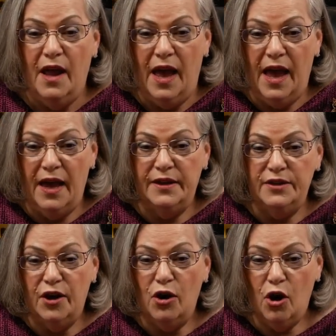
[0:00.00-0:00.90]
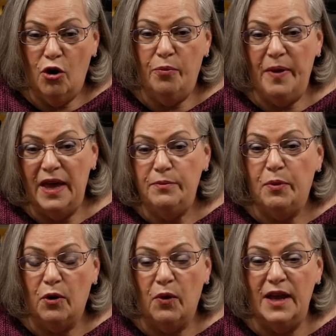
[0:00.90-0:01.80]
And Obed
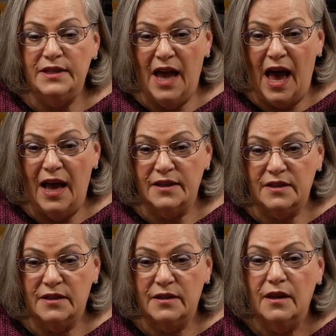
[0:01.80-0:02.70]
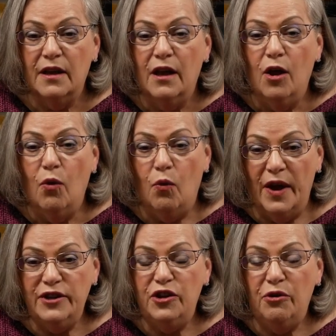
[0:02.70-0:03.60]
Perez asks,
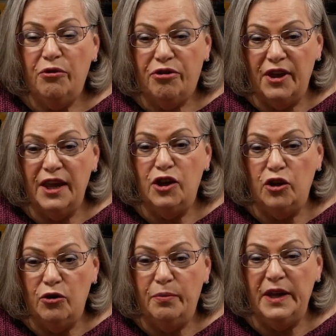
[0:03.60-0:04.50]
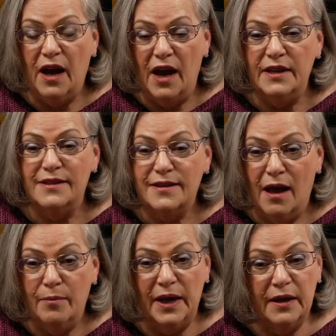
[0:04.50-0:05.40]
when do you think UBI is
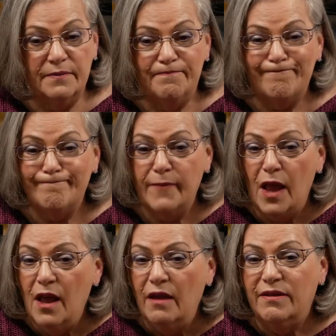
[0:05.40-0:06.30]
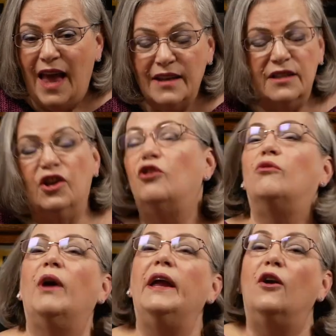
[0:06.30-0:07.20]
coming? That is a
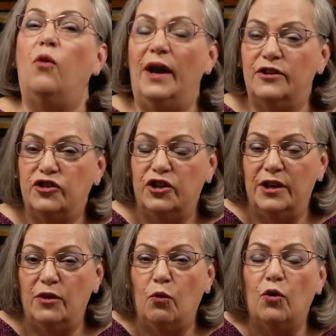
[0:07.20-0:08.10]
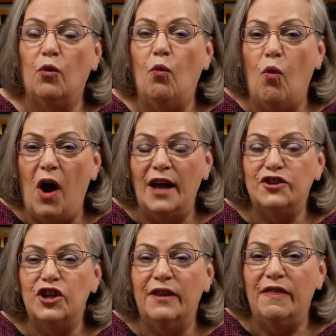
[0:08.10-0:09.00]
great question. We're
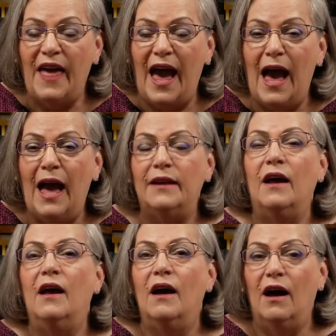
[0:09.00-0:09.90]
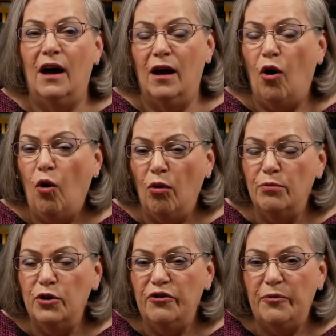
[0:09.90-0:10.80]
watching that uh, whole
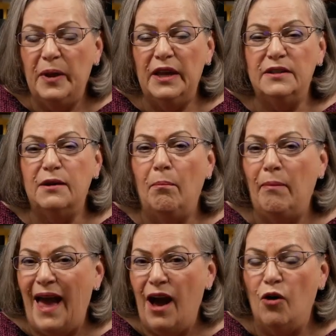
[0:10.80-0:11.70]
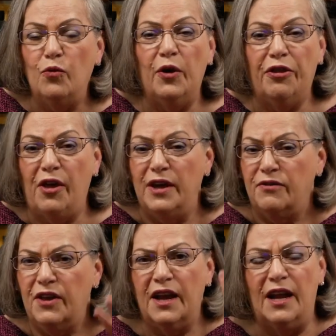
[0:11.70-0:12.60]
movement mount with, I
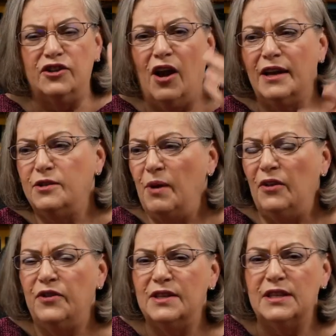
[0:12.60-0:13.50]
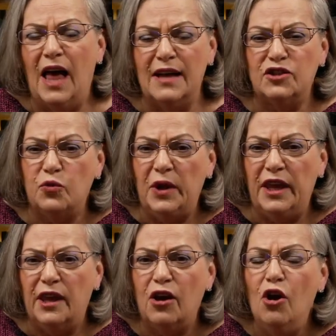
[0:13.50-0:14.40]
think I talked about this last
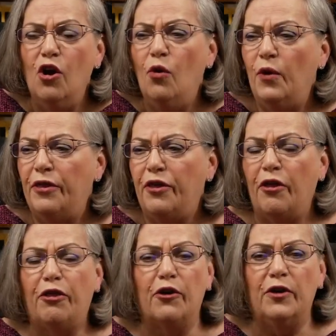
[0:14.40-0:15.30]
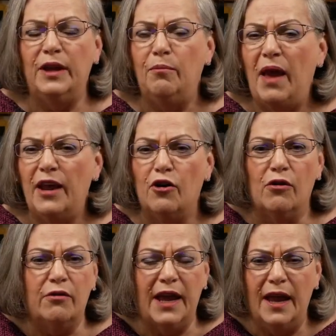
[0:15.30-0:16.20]
week, with the 30
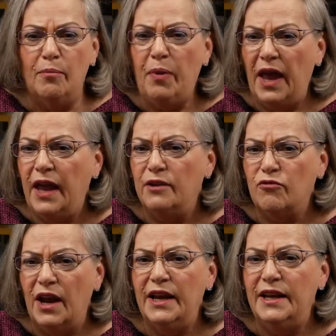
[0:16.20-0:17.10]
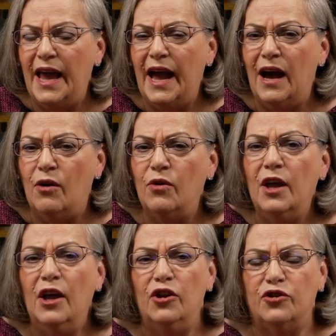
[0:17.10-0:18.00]
mayor campaign right now.
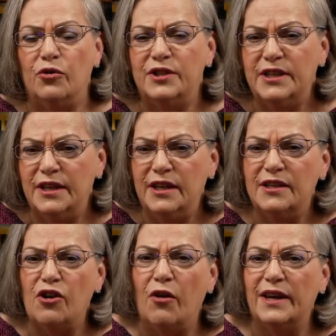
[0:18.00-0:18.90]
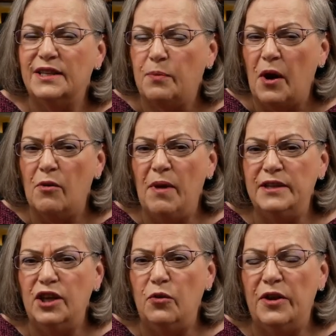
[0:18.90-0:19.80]
So cities are
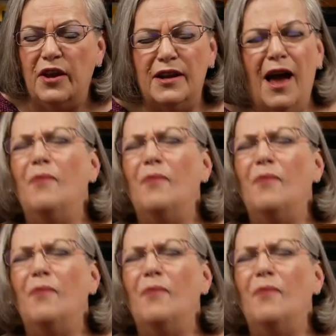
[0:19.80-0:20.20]
experimenting with it.